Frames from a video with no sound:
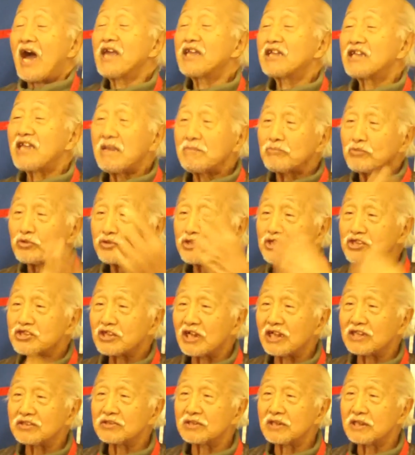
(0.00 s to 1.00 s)
I came to this
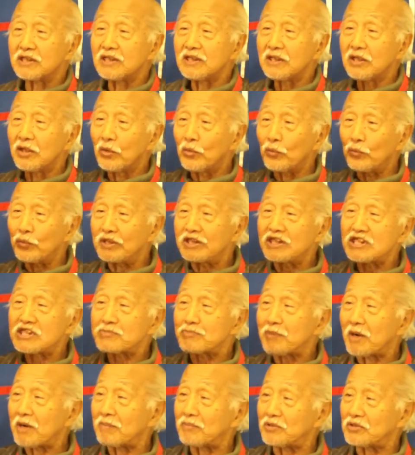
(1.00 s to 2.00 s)
country with
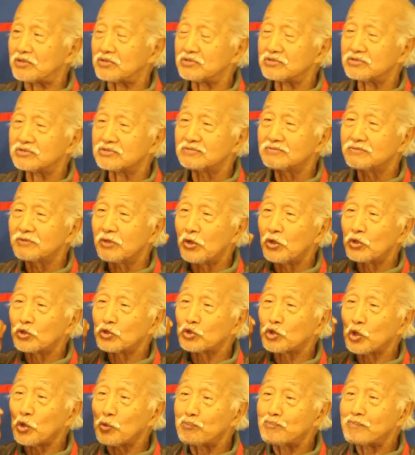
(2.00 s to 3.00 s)
this purpose,
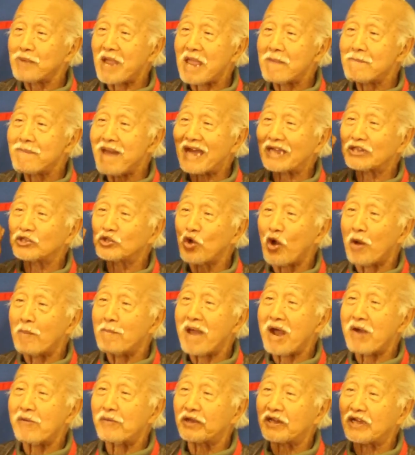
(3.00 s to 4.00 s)
to pay back to
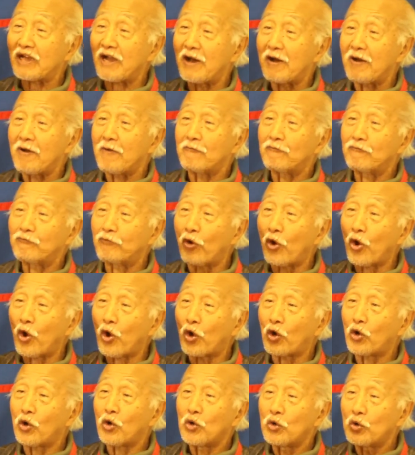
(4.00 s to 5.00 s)
America
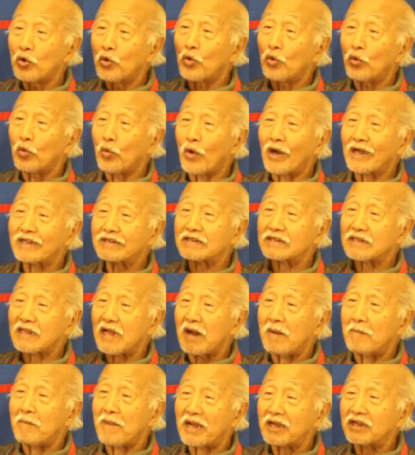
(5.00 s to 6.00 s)
for what
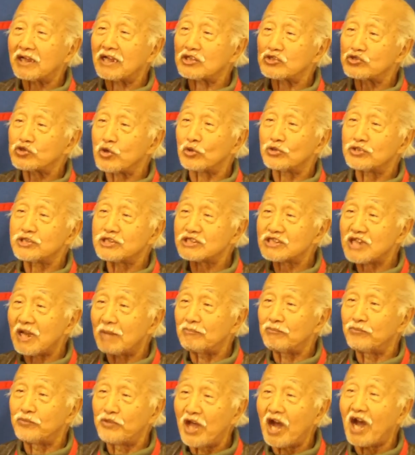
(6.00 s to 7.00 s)
American soldiers
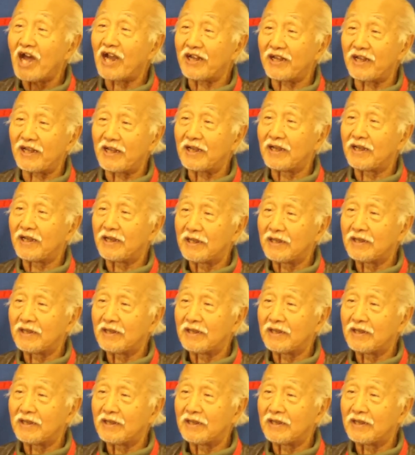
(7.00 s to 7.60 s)
have done